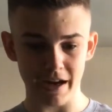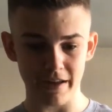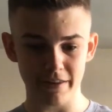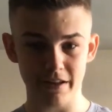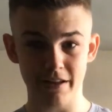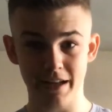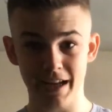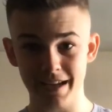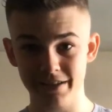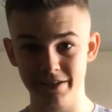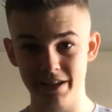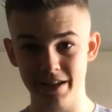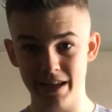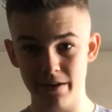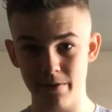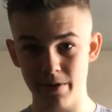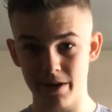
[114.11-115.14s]
last year
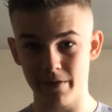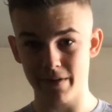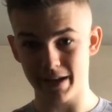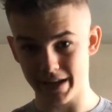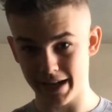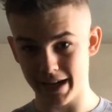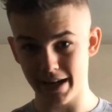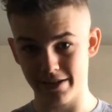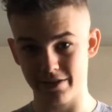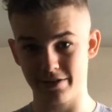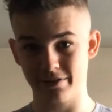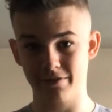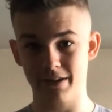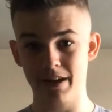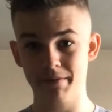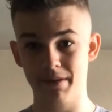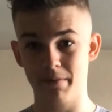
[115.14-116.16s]
they were in a relegation
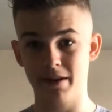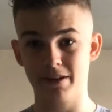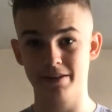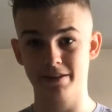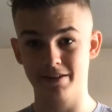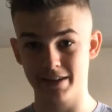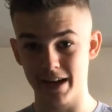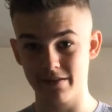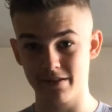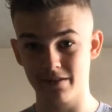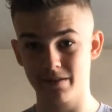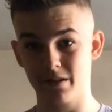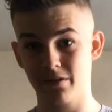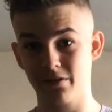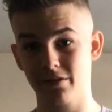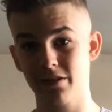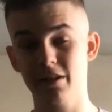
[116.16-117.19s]
scrap. They managed to save
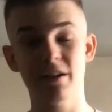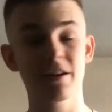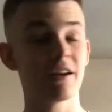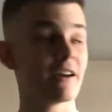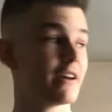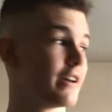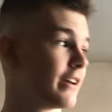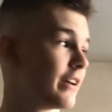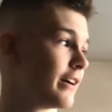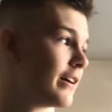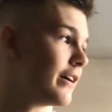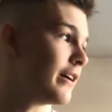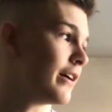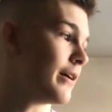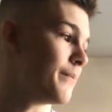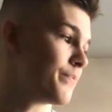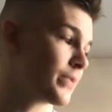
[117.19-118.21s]
themselves
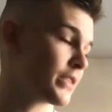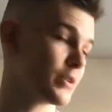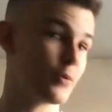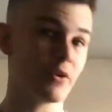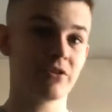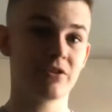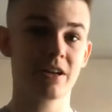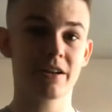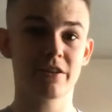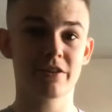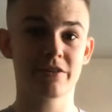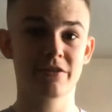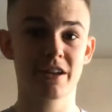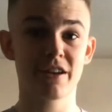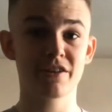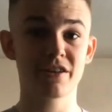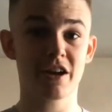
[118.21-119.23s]
towards the end of the
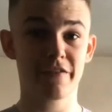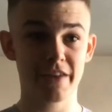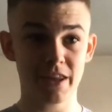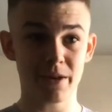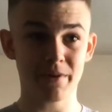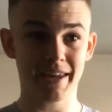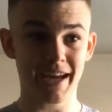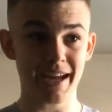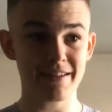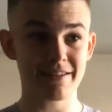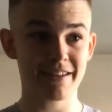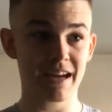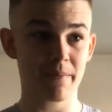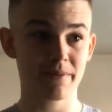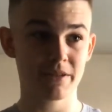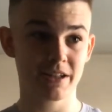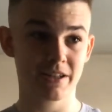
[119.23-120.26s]
season. I think they'll get into
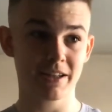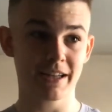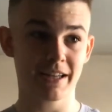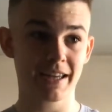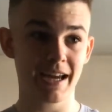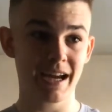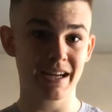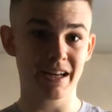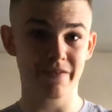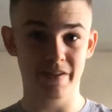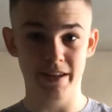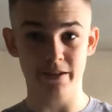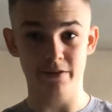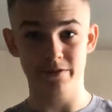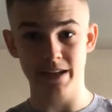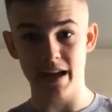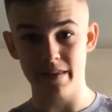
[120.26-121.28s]
that position again. I think
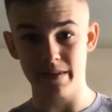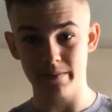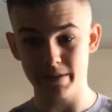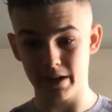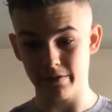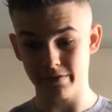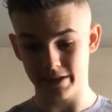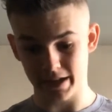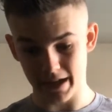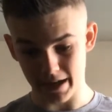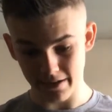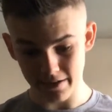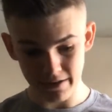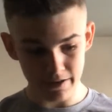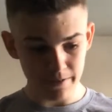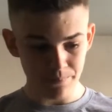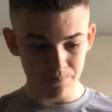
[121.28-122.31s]
they'll save themselves again.
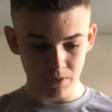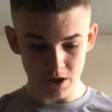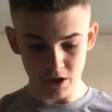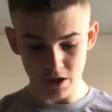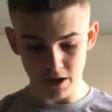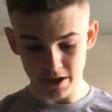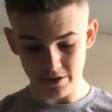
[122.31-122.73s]
And in